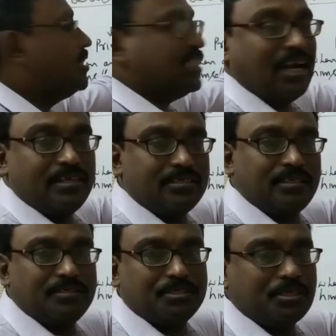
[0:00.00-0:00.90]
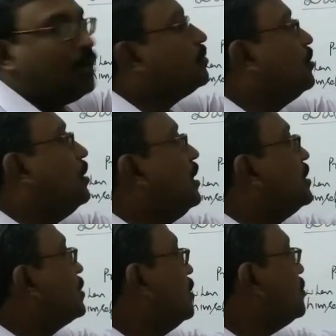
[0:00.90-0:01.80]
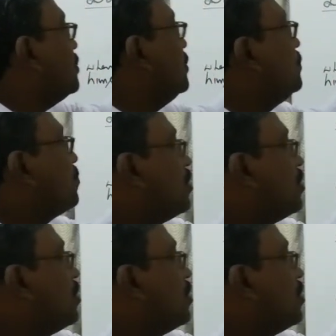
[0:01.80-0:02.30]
statistics chapter, we'll discuss